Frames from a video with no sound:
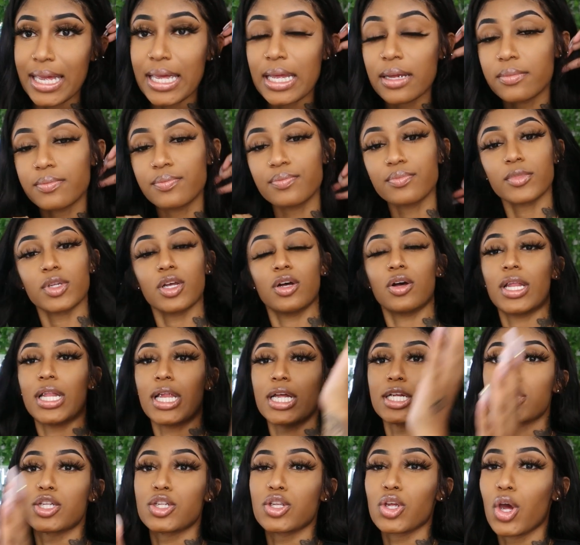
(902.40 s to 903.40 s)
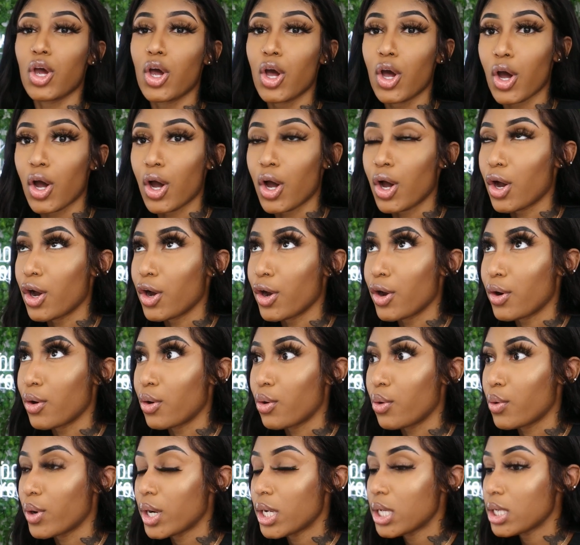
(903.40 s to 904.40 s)
white. Okay, let's
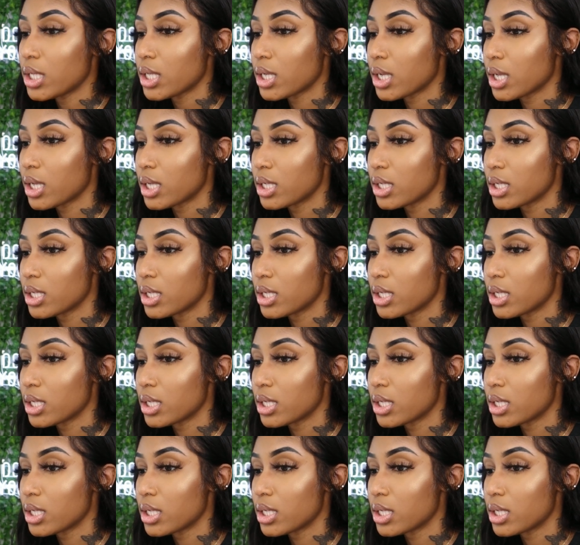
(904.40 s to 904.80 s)
go.